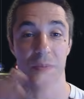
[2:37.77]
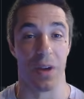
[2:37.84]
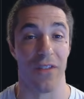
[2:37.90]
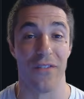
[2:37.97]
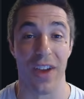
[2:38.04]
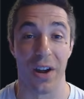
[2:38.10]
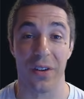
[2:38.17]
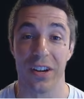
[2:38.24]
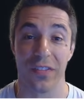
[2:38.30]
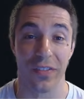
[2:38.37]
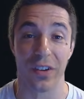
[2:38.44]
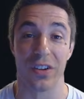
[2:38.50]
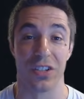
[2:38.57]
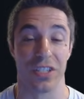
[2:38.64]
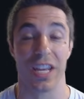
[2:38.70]
My very
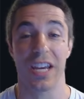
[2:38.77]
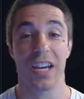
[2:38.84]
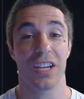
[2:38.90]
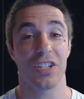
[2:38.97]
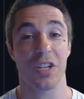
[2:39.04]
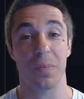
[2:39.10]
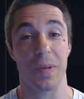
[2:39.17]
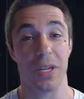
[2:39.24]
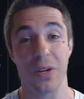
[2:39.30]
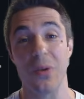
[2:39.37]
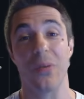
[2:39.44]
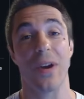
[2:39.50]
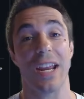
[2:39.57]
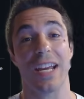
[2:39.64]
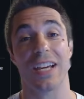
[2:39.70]
first
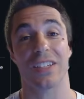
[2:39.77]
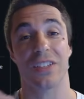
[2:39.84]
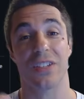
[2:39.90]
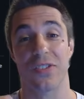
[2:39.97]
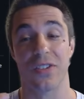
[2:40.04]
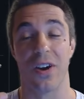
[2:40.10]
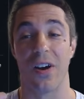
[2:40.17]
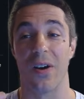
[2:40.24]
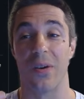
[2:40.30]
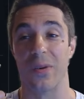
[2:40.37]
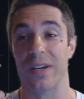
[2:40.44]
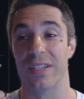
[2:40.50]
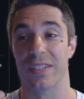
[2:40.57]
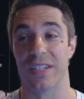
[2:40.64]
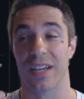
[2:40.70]
GPU rig, as you saw,
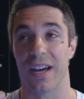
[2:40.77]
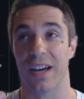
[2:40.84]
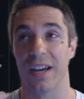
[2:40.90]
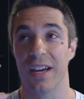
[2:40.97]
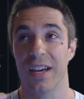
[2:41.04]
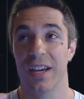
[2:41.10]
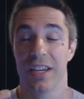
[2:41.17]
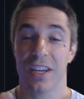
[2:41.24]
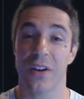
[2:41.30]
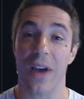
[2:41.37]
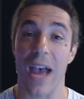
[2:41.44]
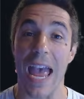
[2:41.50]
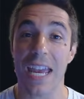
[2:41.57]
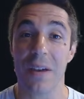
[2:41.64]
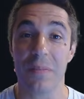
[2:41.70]
was
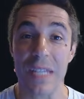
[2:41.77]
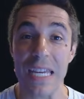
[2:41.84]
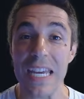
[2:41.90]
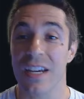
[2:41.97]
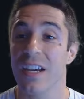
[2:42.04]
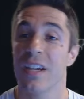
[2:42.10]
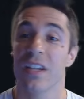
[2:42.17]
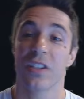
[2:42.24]
AMD.